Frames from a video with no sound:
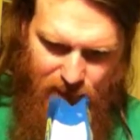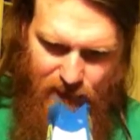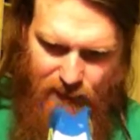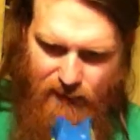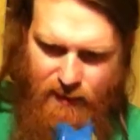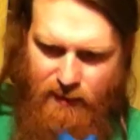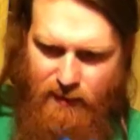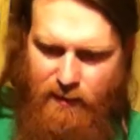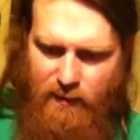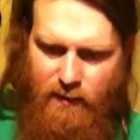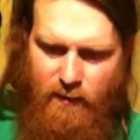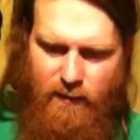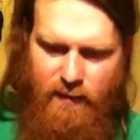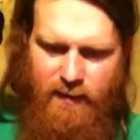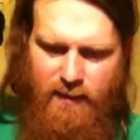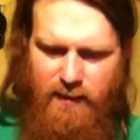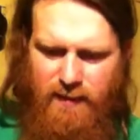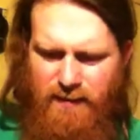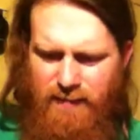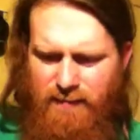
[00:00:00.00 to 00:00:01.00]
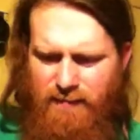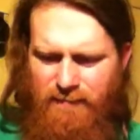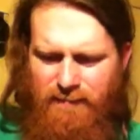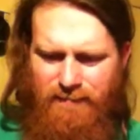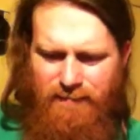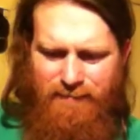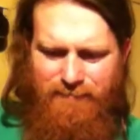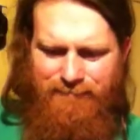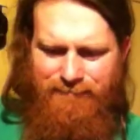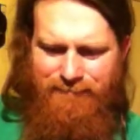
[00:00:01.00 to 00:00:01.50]
sugar with
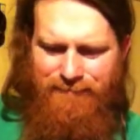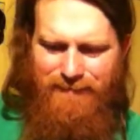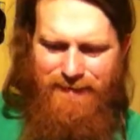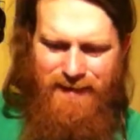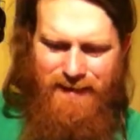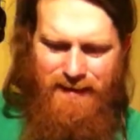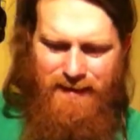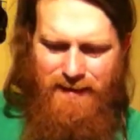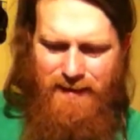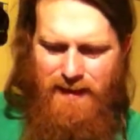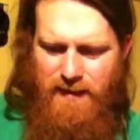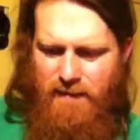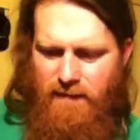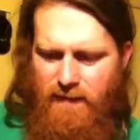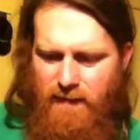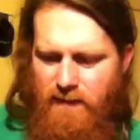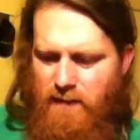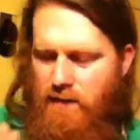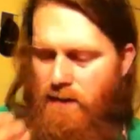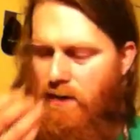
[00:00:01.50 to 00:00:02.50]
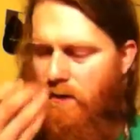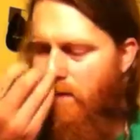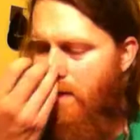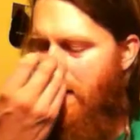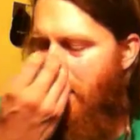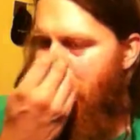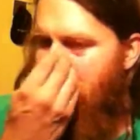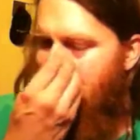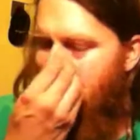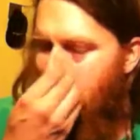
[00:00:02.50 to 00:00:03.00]
some heavy cocoa
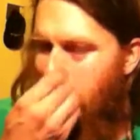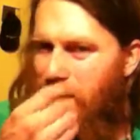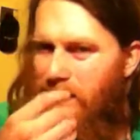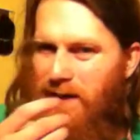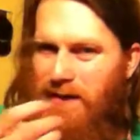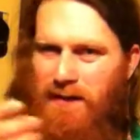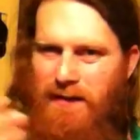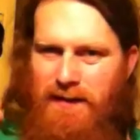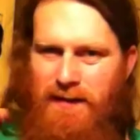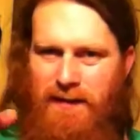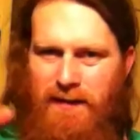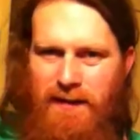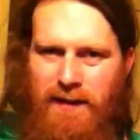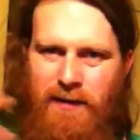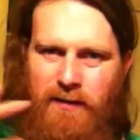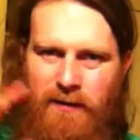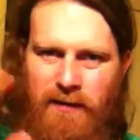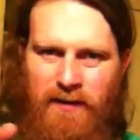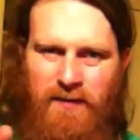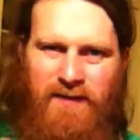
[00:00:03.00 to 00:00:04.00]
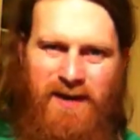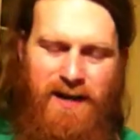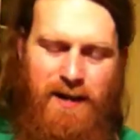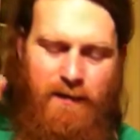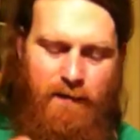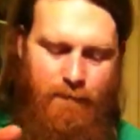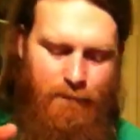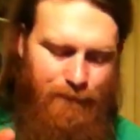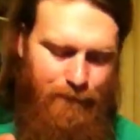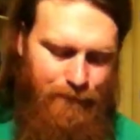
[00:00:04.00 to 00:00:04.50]
mass uh, lingering
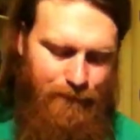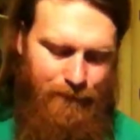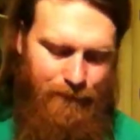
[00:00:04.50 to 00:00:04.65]
around,